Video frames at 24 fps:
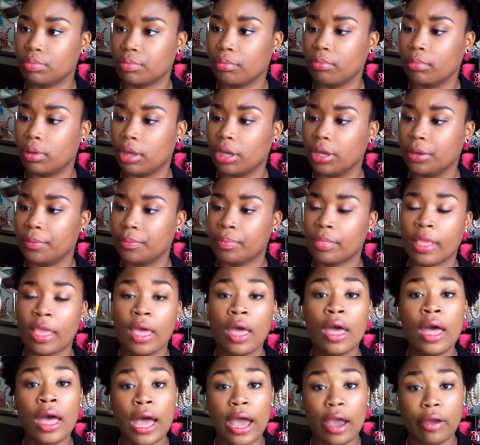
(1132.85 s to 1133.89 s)
But
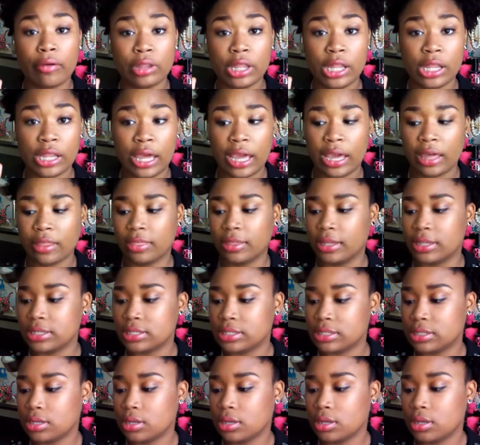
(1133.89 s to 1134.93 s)
I really like
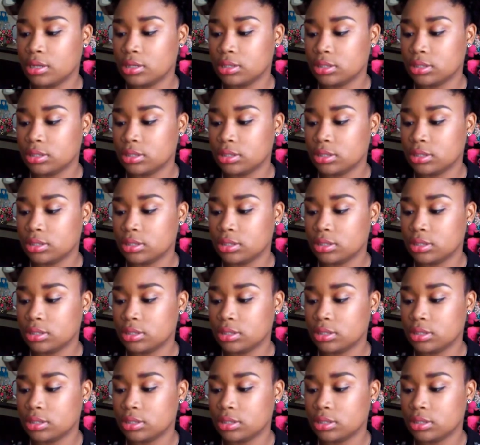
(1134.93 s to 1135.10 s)
this.